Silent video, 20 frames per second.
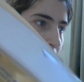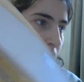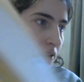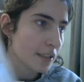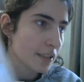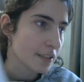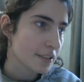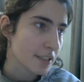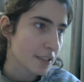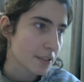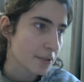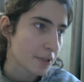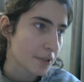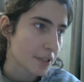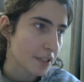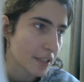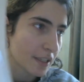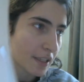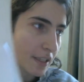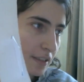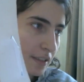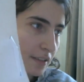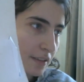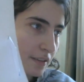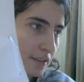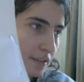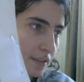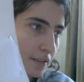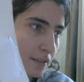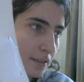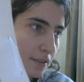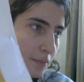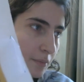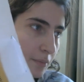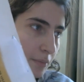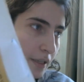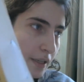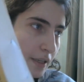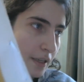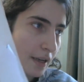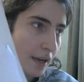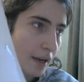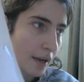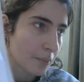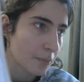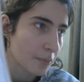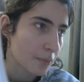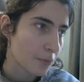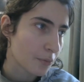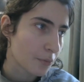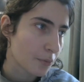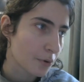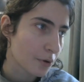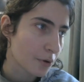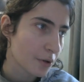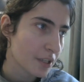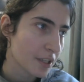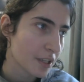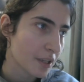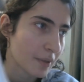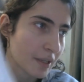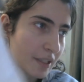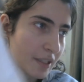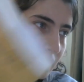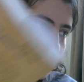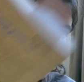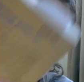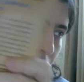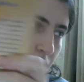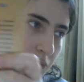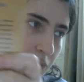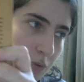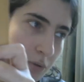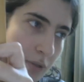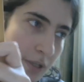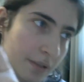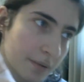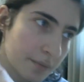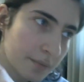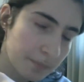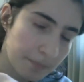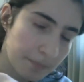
not done reading it, but I'm working myself through it.